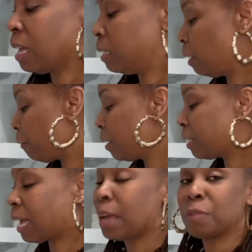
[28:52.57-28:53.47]

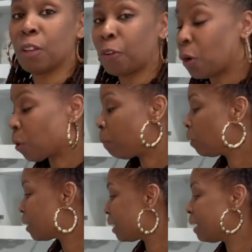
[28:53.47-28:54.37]
different types of
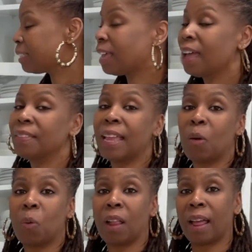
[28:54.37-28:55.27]
herbal teas
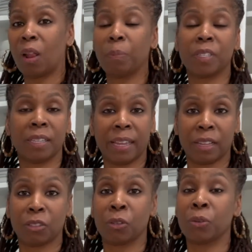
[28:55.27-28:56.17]
that will help to
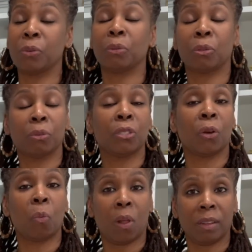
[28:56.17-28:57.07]
get through
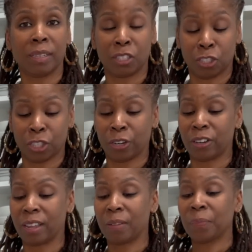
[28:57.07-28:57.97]
your wellness
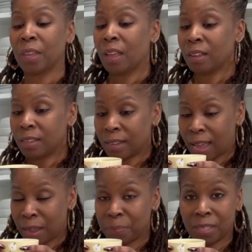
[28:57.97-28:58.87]
journey. The
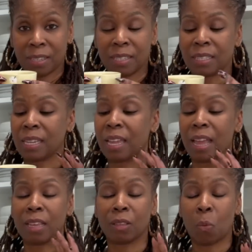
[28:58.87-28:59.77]
hibiscus tea
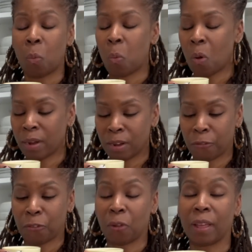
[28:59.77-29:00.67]
is
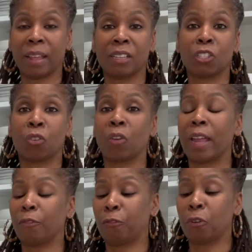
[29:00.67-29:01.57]
wonderful. It is
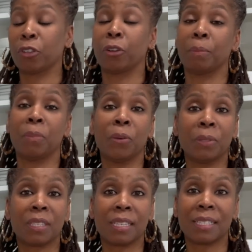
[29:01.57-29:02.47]
great for your
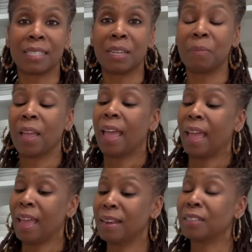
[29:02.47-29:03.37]
immune system
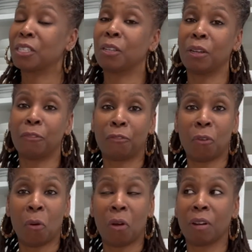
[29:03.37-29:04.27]
and it's good
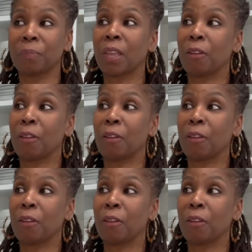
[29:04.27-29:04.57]
for